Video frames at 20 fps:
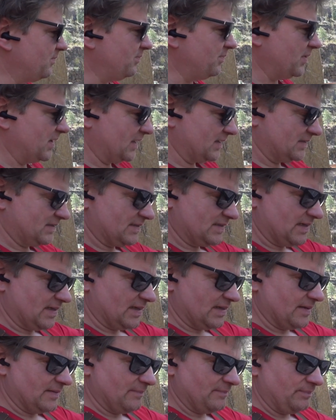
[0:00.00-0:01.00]
But
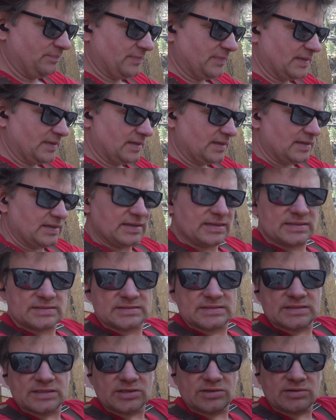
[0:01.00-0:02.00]

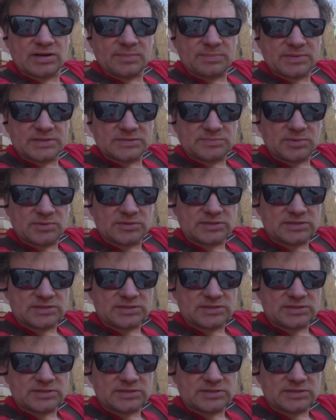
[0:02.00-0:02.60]
see, the grip is